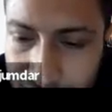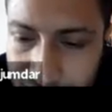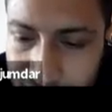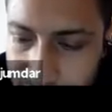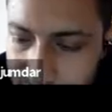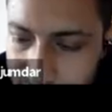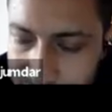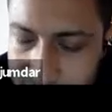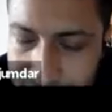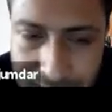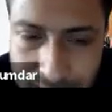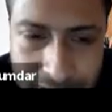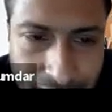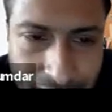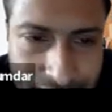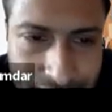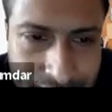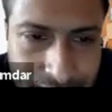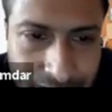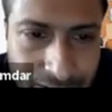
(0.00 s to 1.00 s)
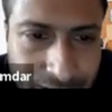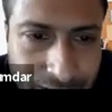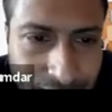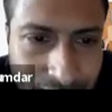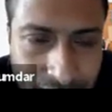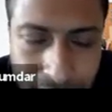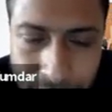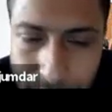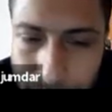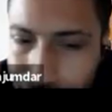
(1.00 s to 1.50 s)
essentially that's
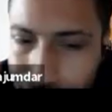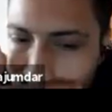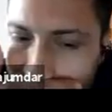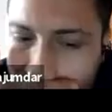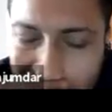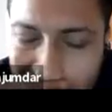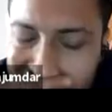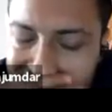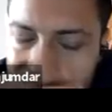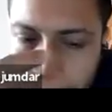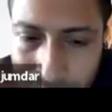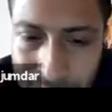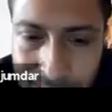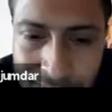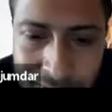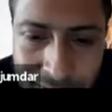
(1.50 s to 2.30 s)
the idea.